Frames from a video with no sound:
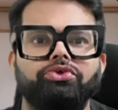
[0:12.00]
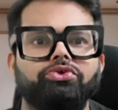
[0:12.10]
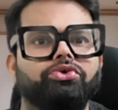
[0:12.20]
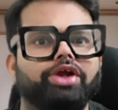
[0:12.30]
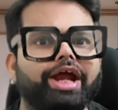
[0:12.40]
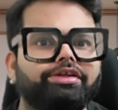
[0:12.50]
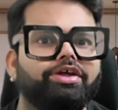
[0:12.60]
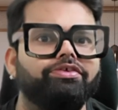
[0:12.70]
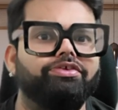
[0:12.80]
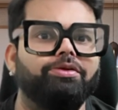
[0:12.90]
you write
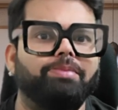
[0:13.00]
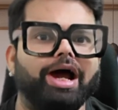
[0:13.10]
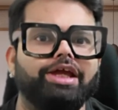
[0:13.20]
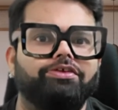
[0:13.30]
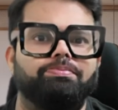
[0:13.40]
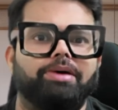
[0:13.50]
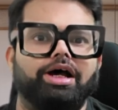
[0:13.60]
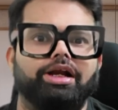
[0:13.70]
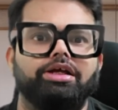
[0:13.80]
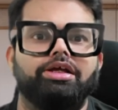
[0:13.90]
this in PySpark.